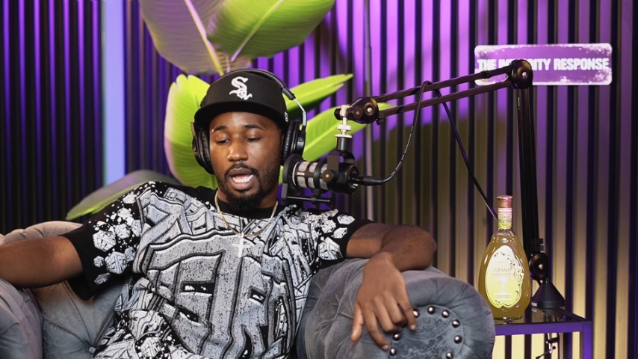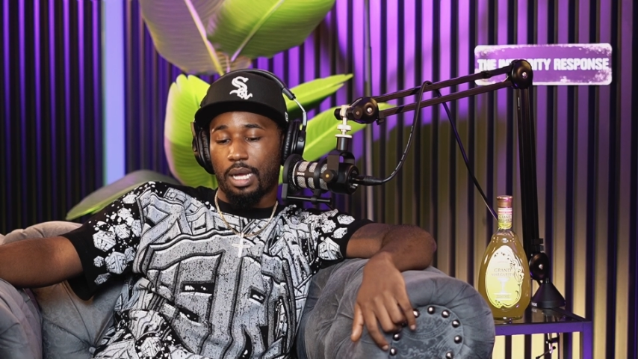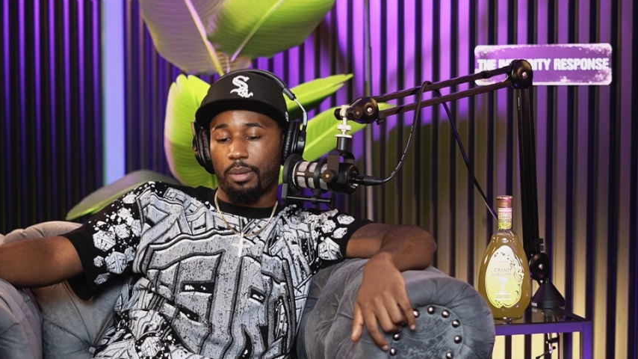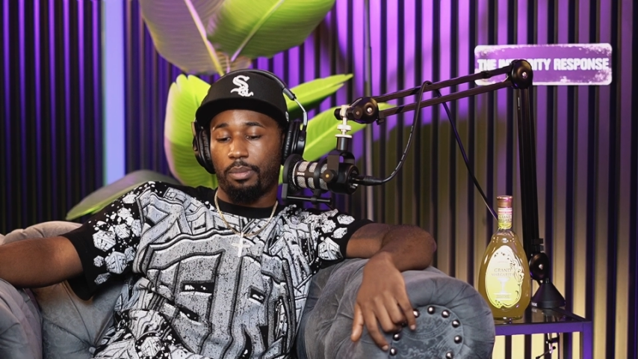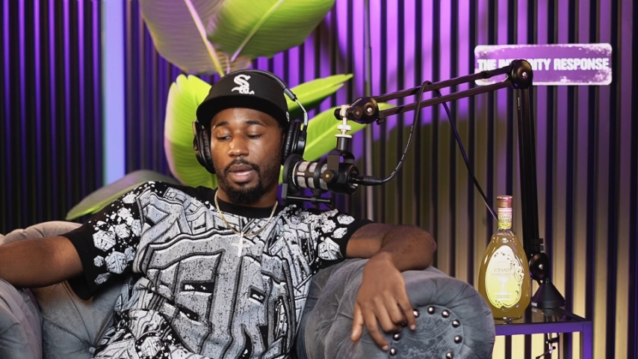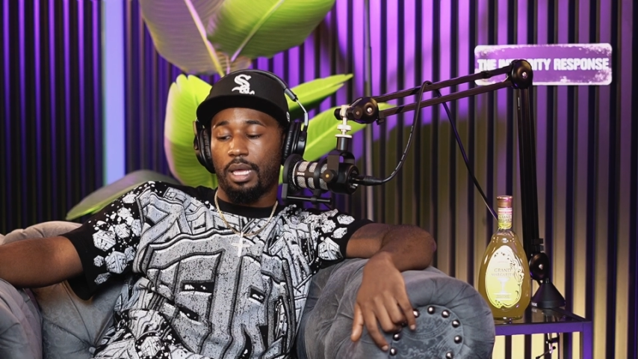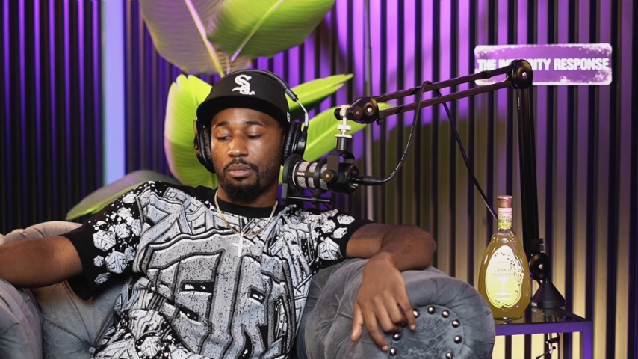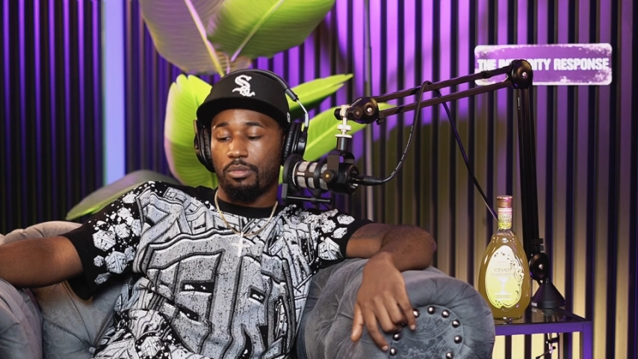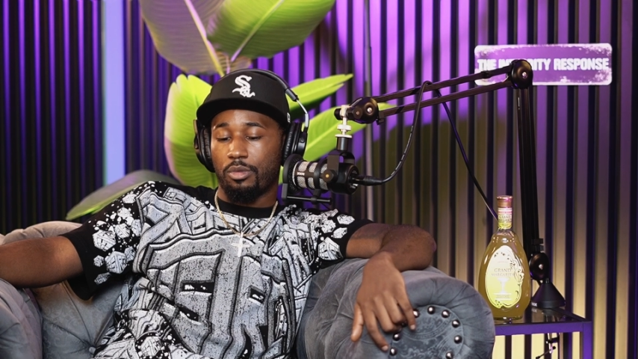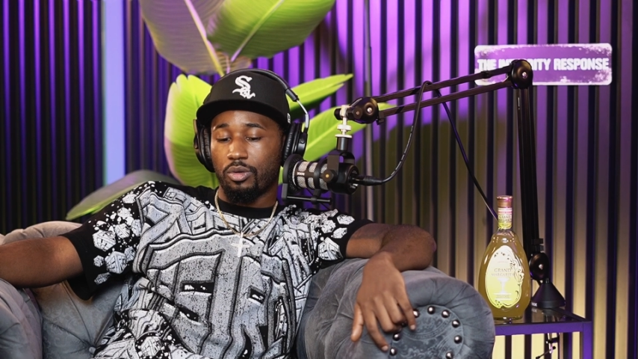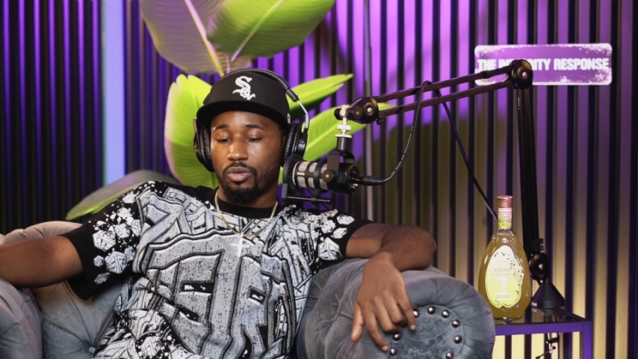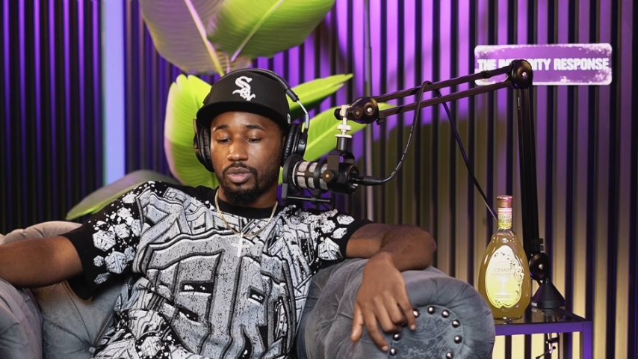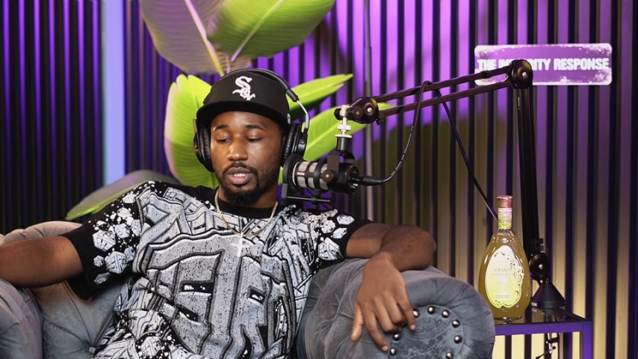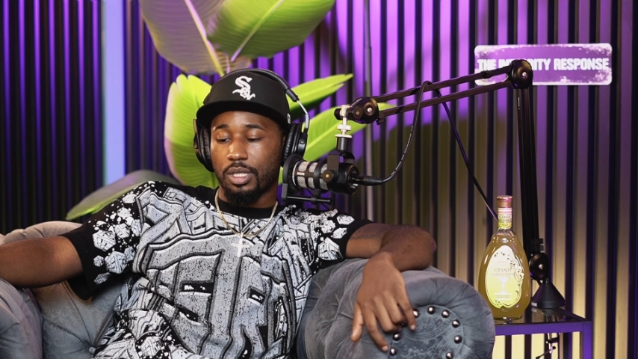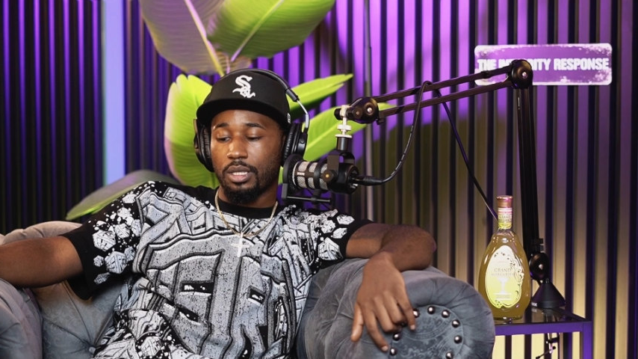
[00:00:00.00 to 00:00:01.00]
I can make
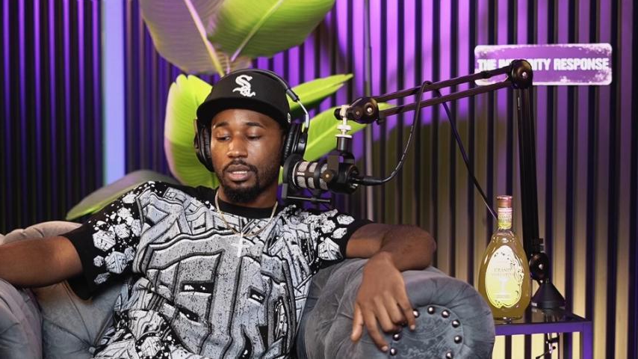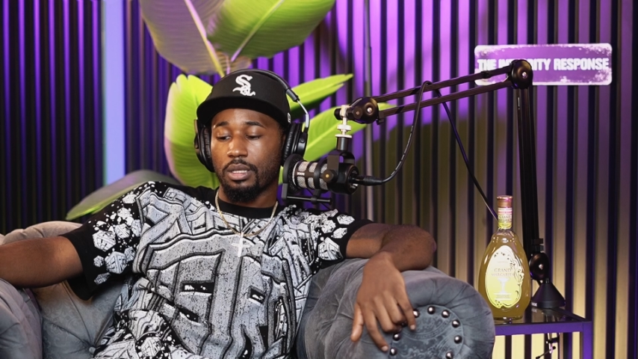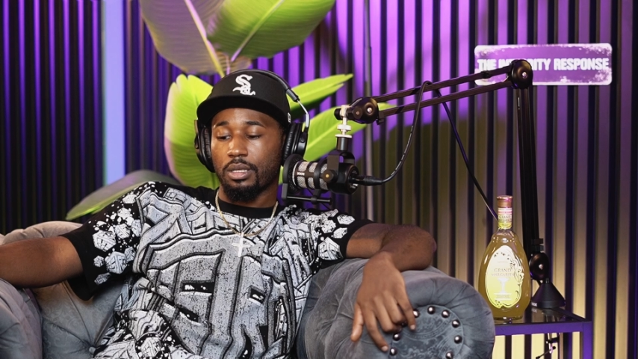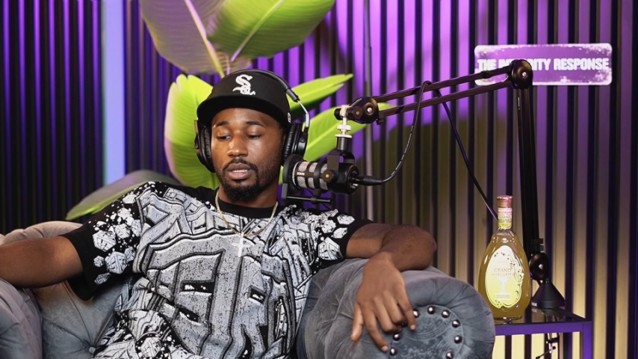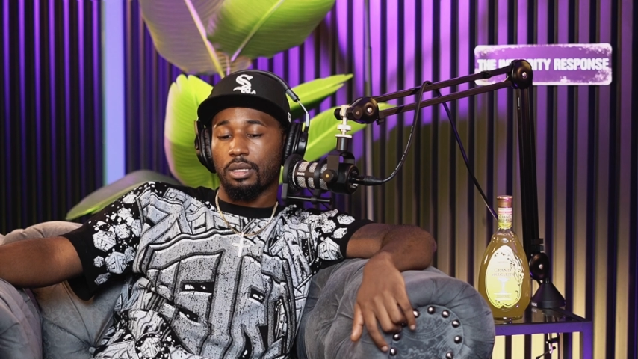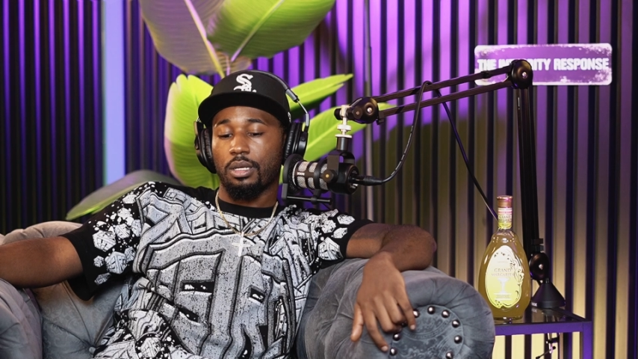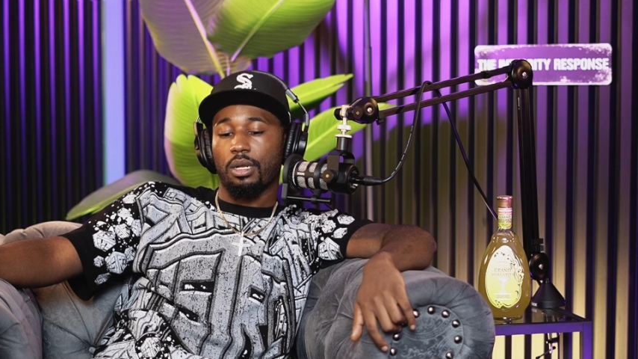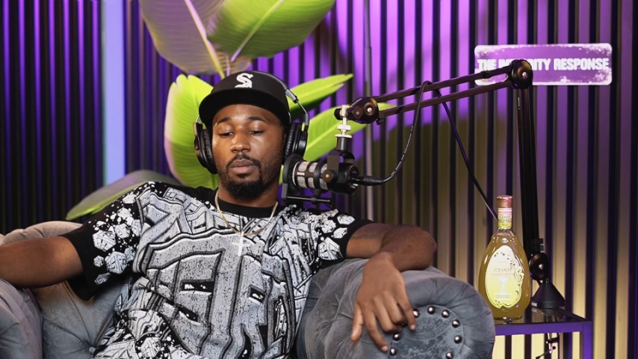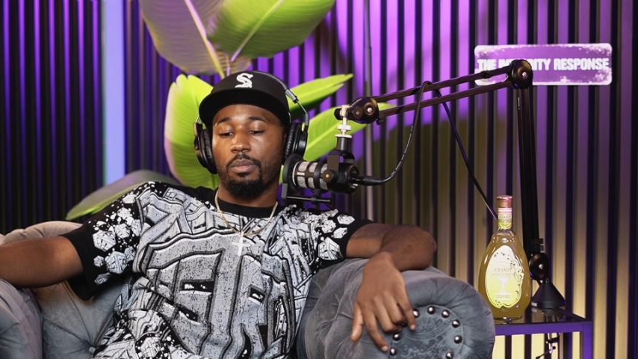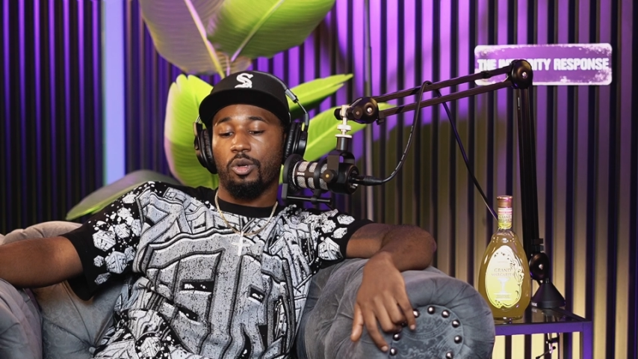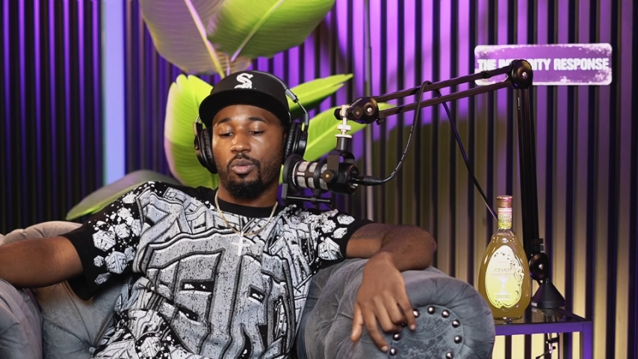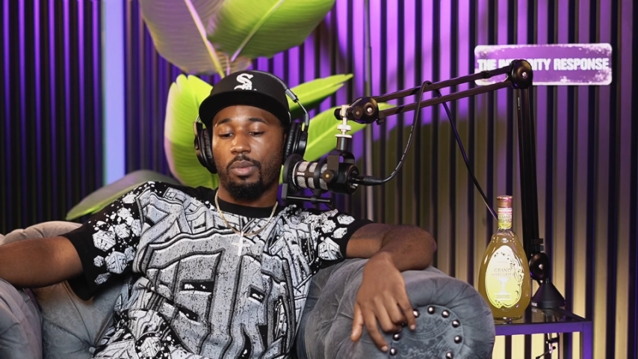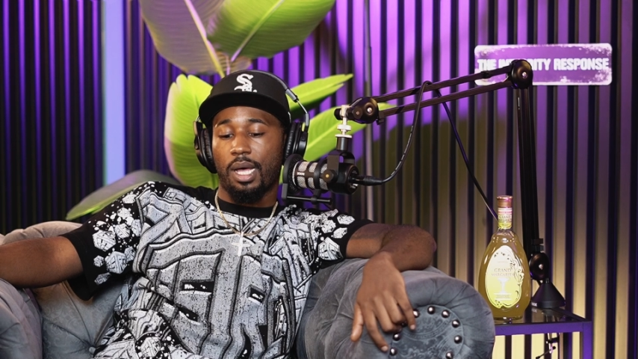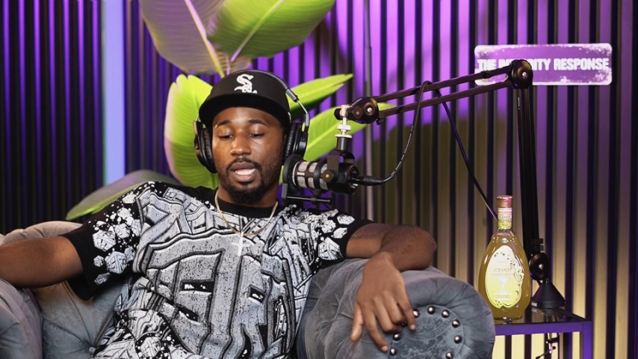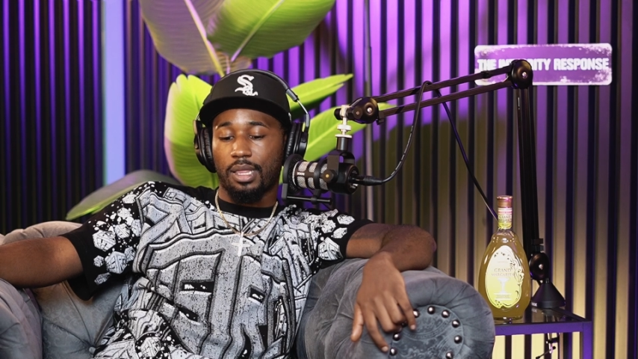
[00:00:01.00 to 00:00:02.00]
music, I'm gonna
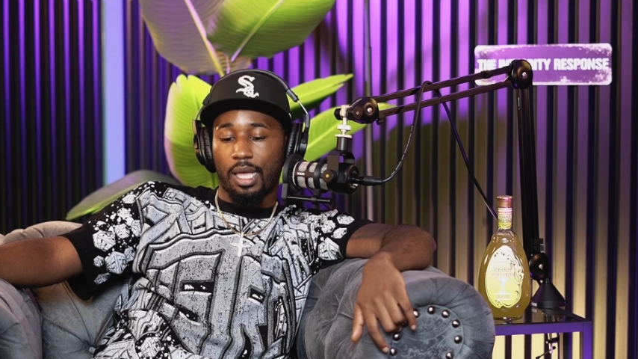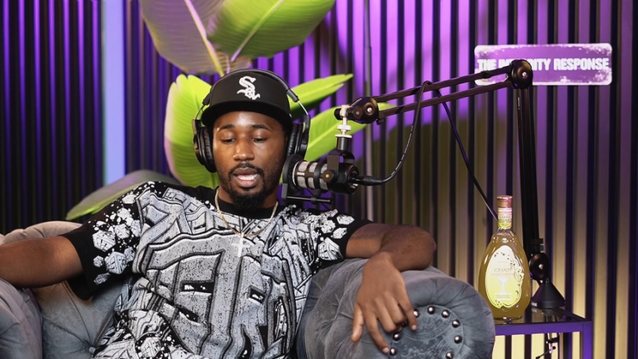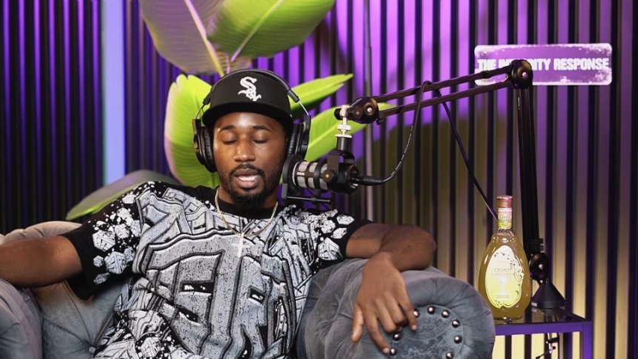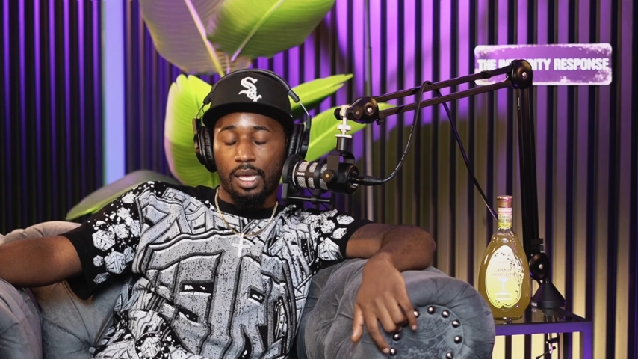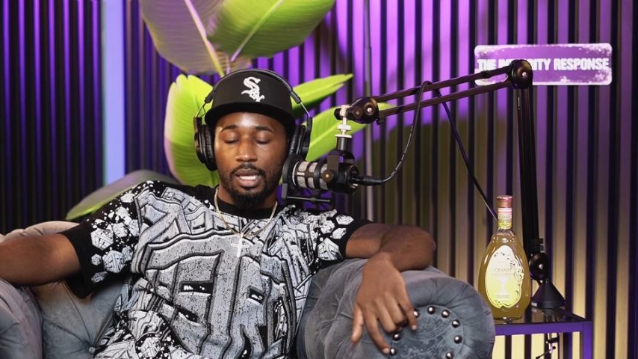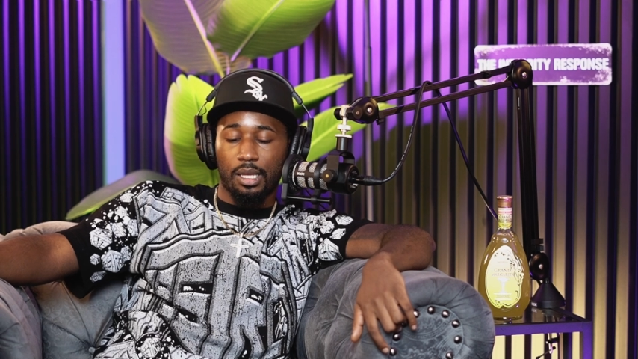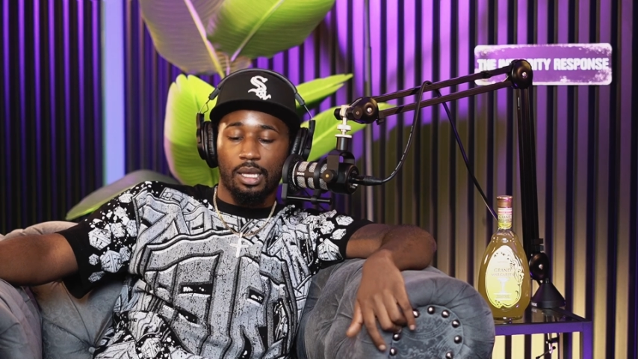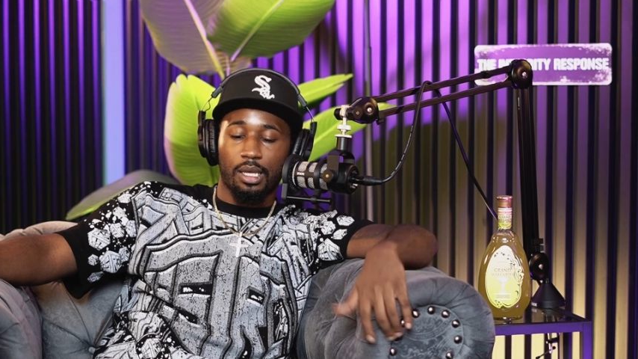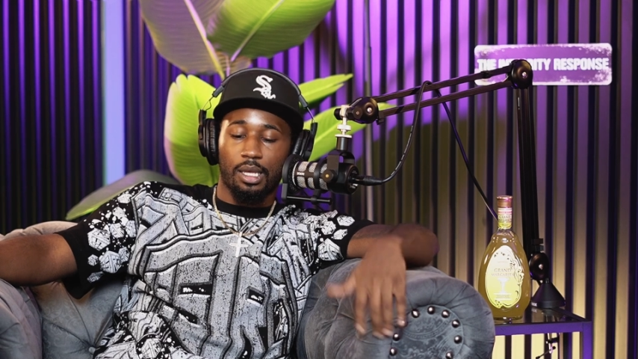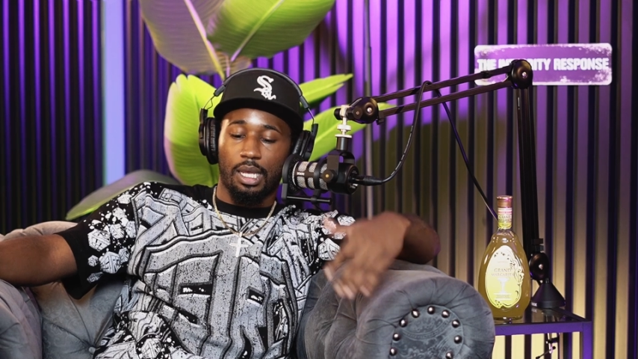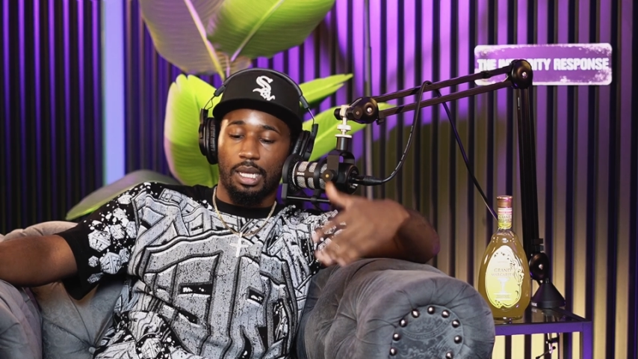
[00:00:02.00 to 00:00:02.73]
do my thing.